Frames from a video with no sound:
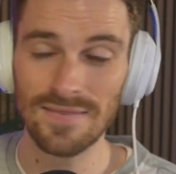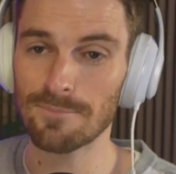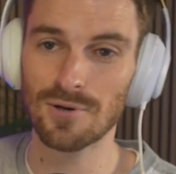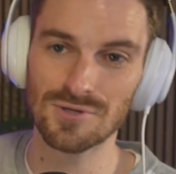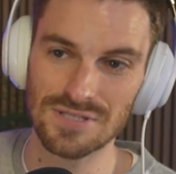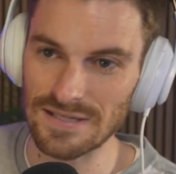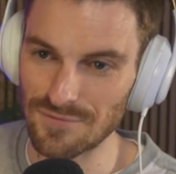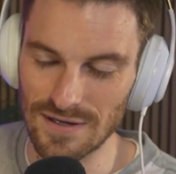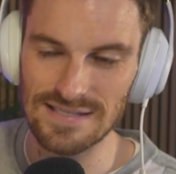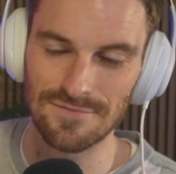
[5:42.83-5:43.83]
And then personally,
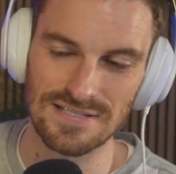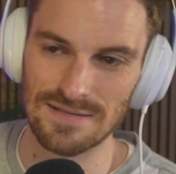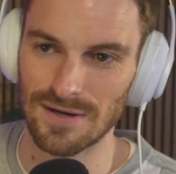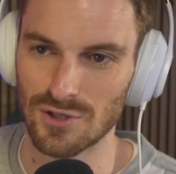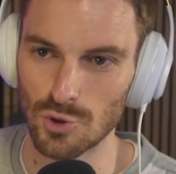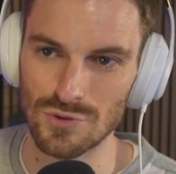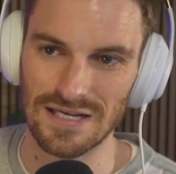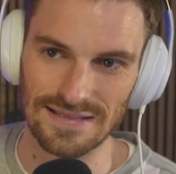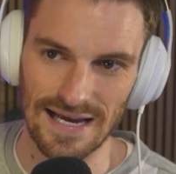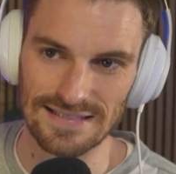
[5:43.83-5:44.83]
if you guys haven't seen my
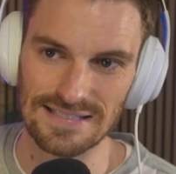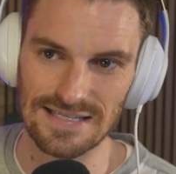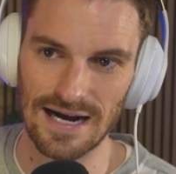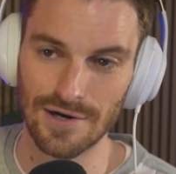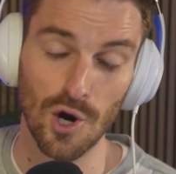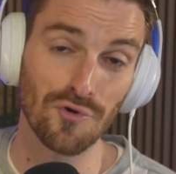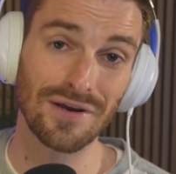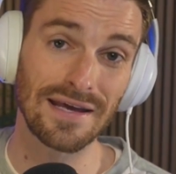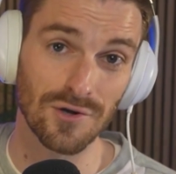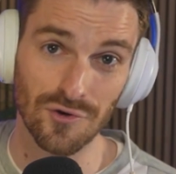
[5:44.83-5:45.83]
huge Galactus guide,
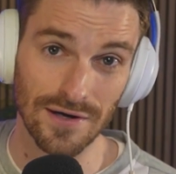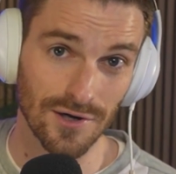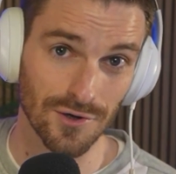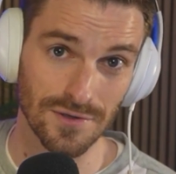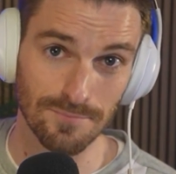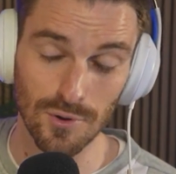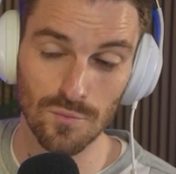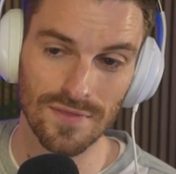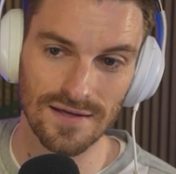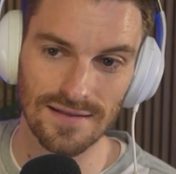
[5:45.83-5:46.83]
already a great card to
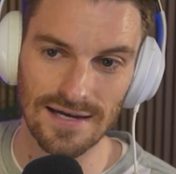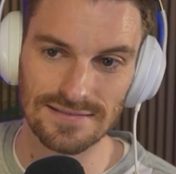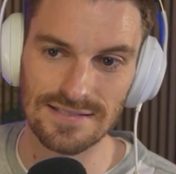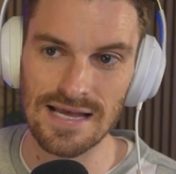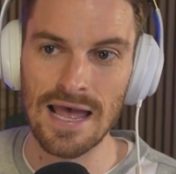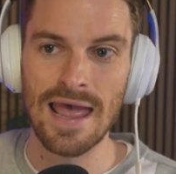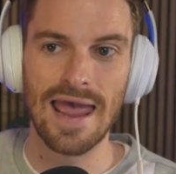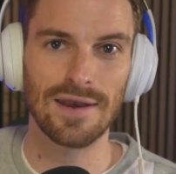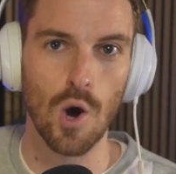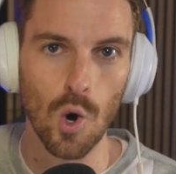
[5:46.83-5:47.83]
put with Galactus
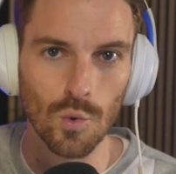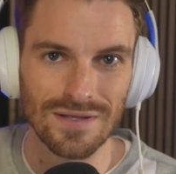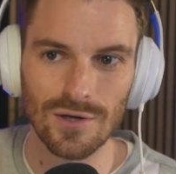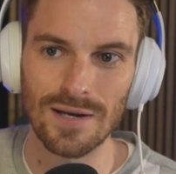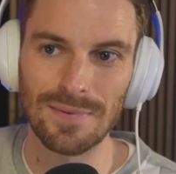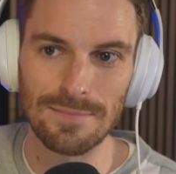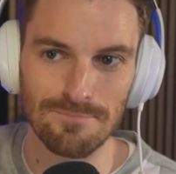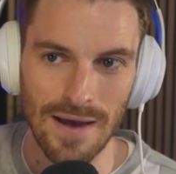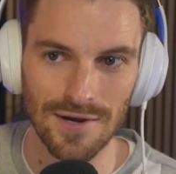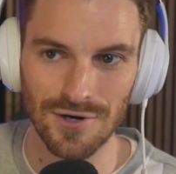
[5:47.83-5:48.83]
and only going to be
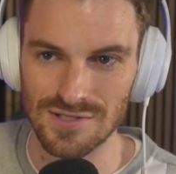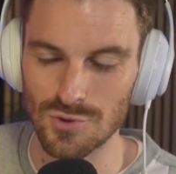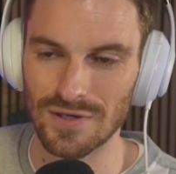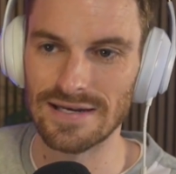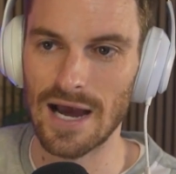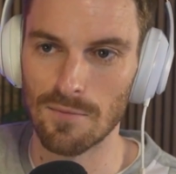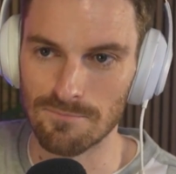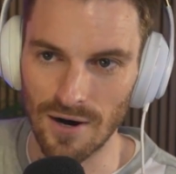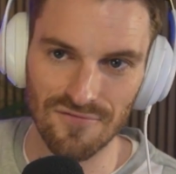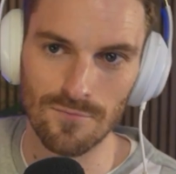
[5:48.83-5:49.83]
better as you can now
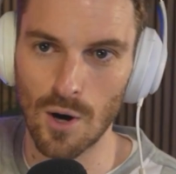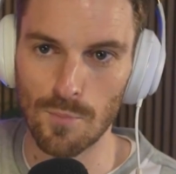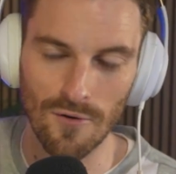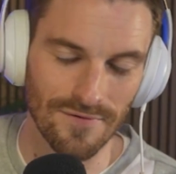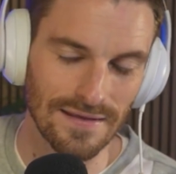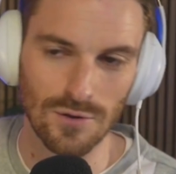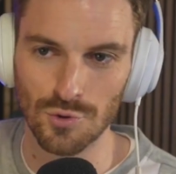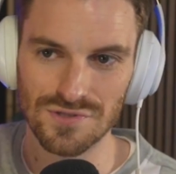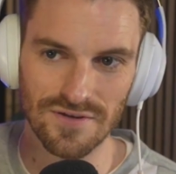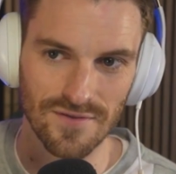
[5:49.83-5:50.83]
buff them up over the
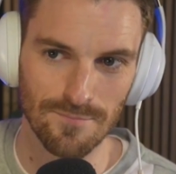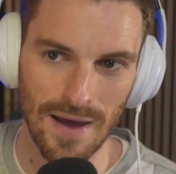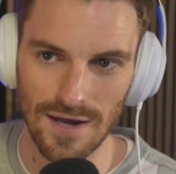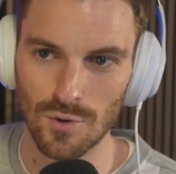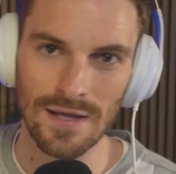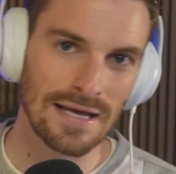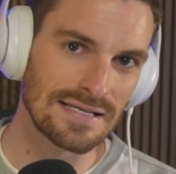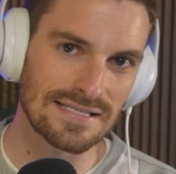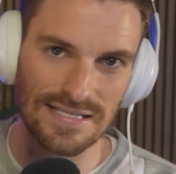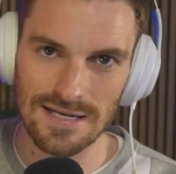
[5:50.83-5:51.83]
course of the battle,
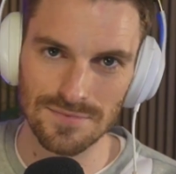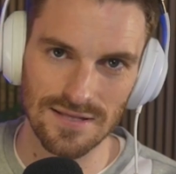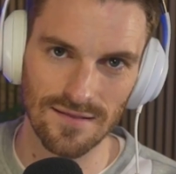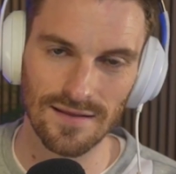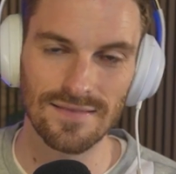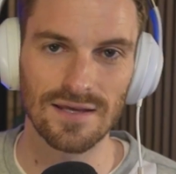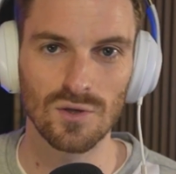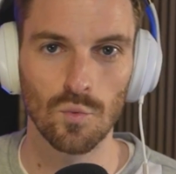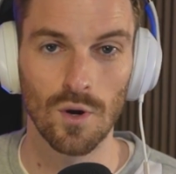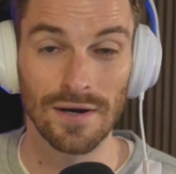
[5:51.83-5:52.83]
send them to the lane that
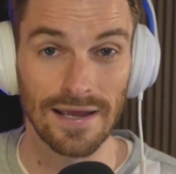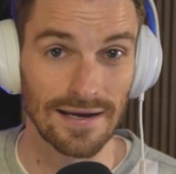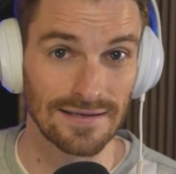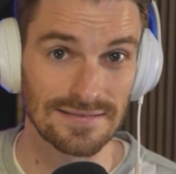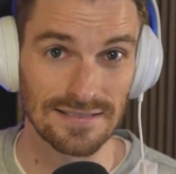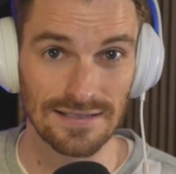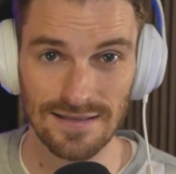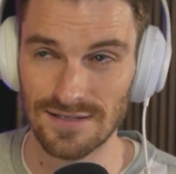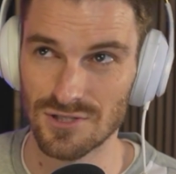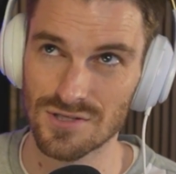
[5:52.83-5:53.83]
you want, and uh,
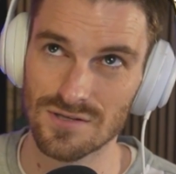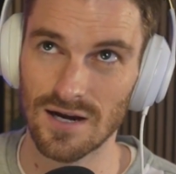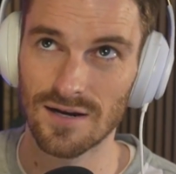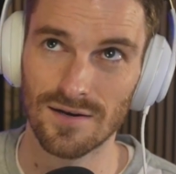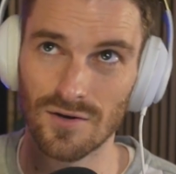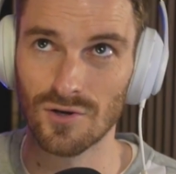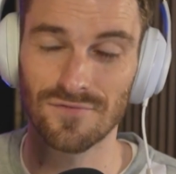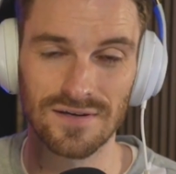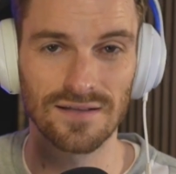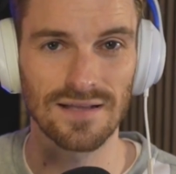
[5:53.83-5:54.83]
they just kind of
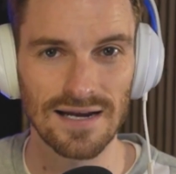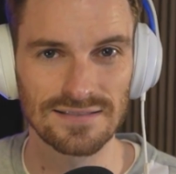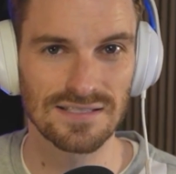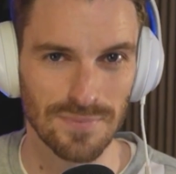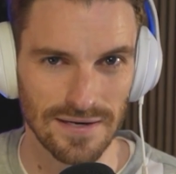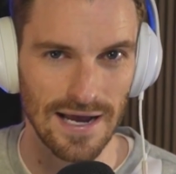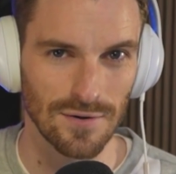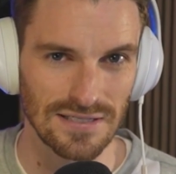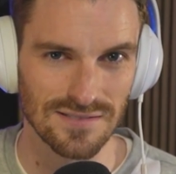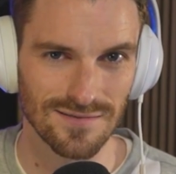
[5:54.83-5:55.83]
nerfed Galactus, but
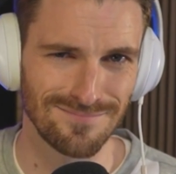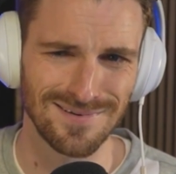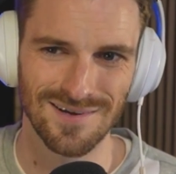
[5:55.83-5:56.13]
now he's